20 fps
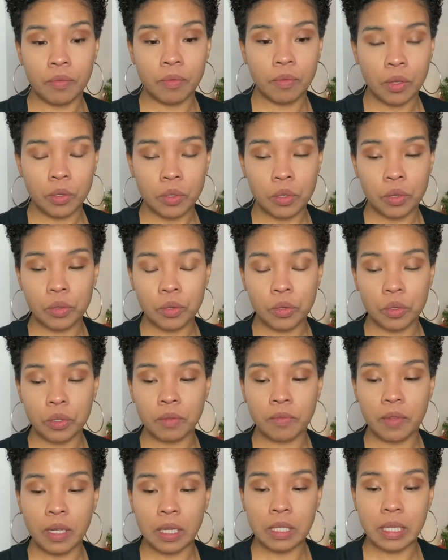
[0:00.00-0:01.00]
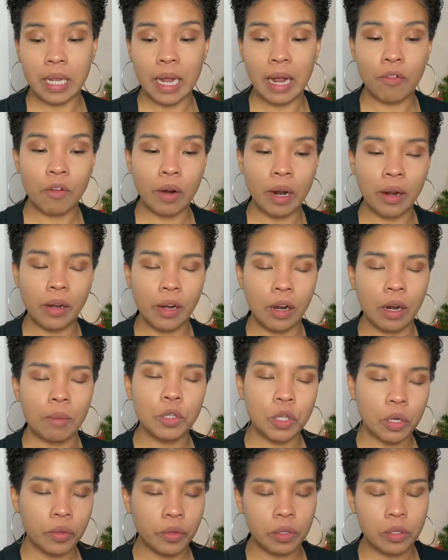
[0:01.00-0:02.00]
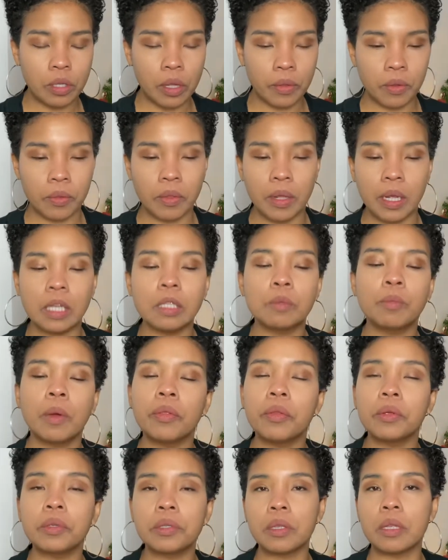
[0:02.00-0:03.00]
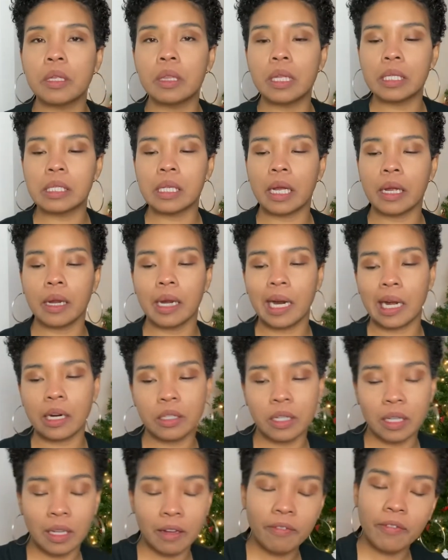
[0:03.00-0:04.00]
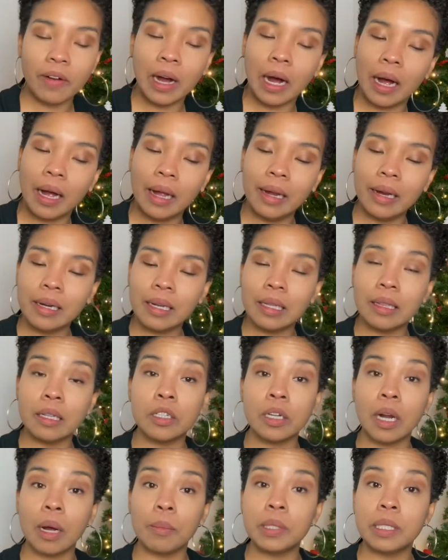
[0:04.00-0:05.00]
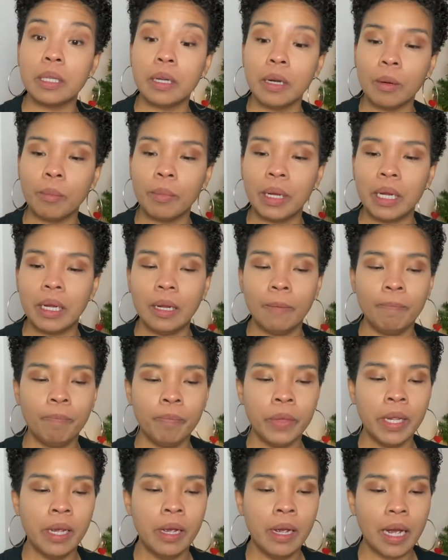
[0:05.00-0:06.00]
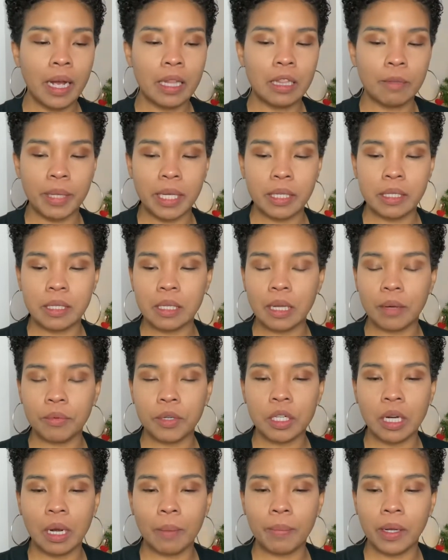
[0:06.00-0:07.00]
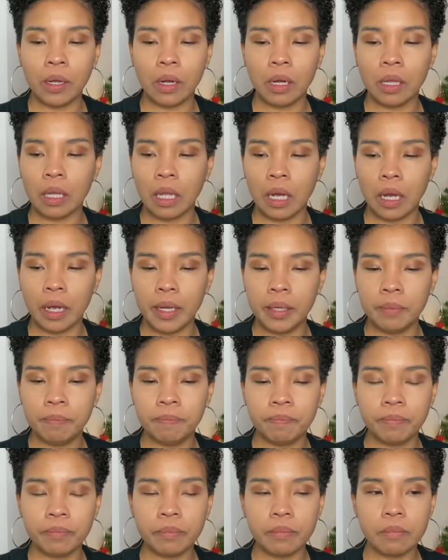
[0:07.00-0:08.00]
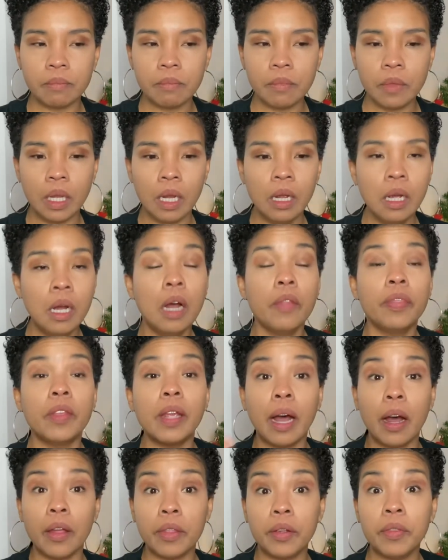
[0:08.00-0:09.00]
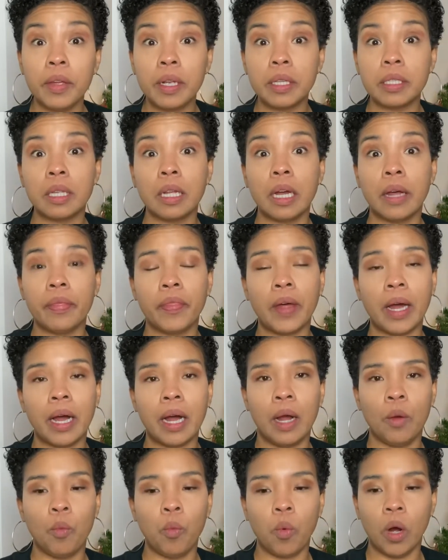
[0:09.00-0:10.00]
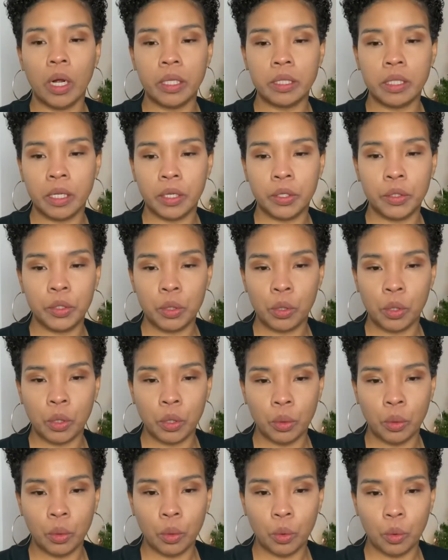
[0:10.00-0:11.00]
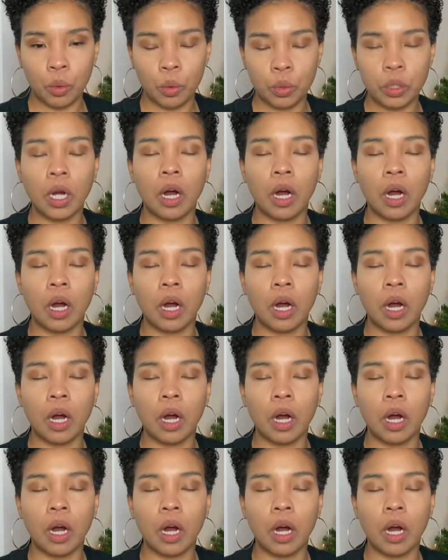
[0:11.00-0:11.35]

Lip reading: are the sorts of things they have around here. I'm sure there's other things, but those are the things I could actually find in the shops near me and the places I was shopping online. The other things that I wanted to talk